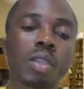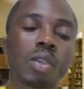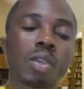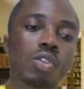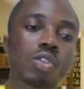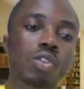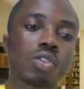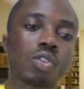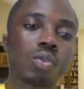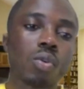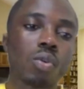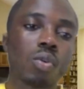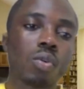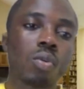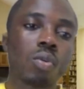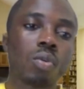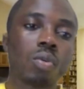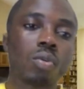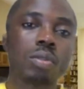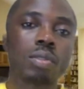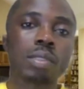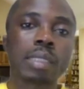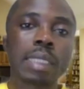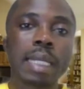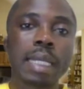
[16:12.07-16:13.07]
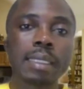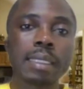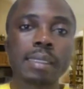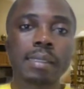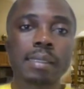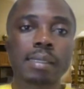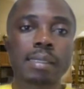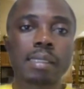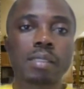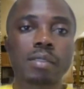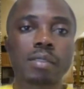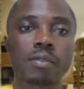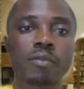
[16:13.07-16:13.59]
So that is
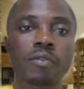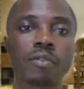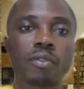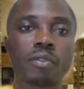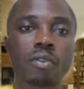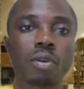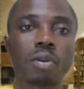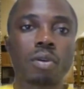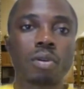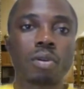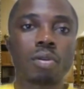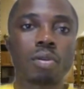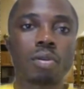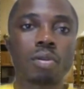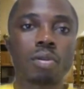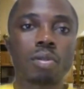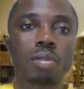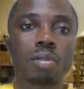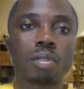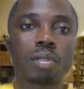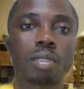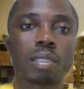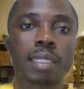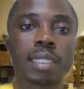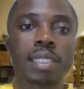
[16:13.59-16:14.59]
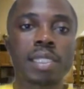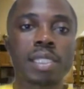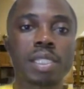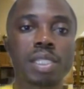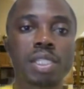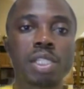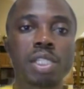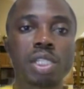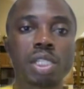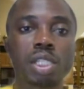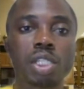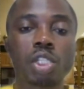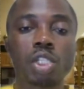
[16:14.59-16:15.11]
it for the
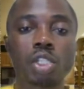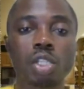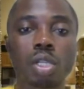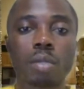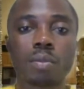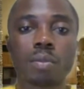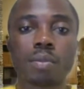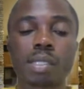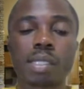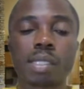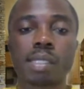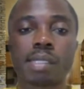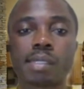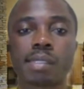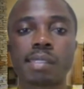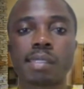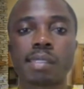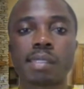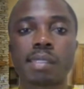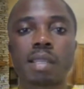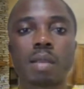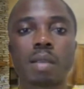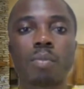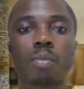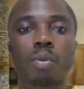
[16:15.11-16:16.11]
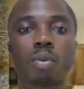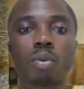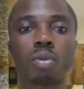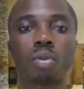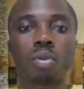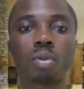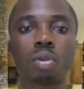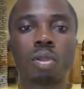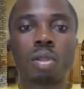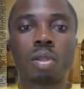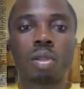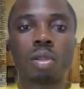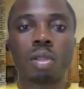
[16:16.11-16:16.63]
teaching jobs in
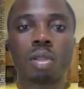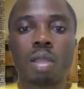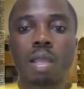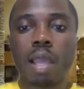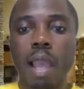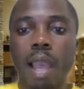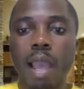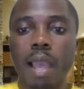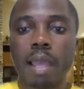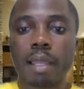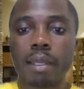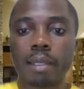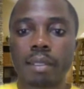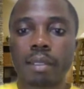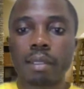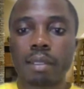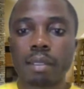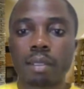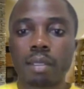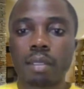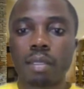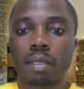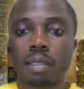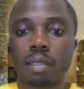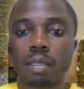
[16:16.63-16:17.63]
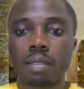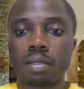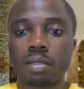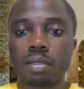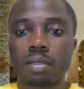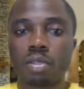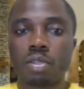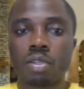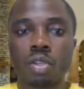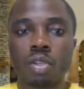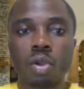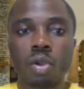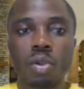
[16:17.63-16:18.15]
Singapore, and
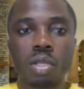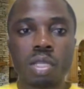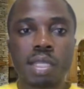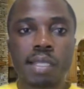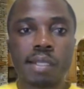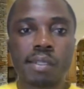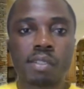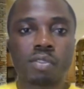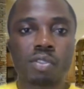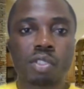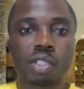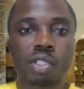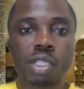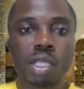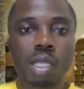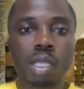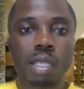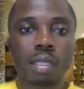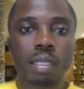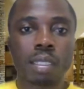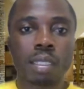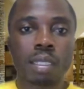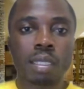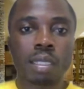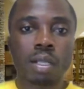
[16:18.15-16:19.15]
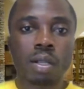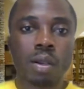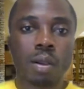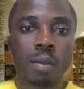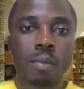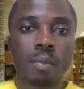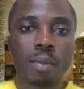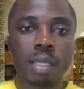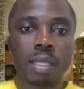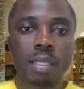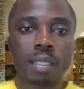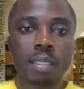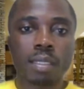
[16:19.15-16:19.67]
no need to check in the
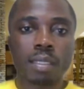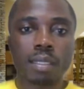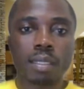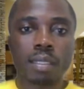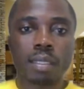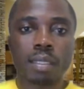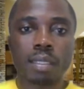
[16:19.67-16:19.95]
comment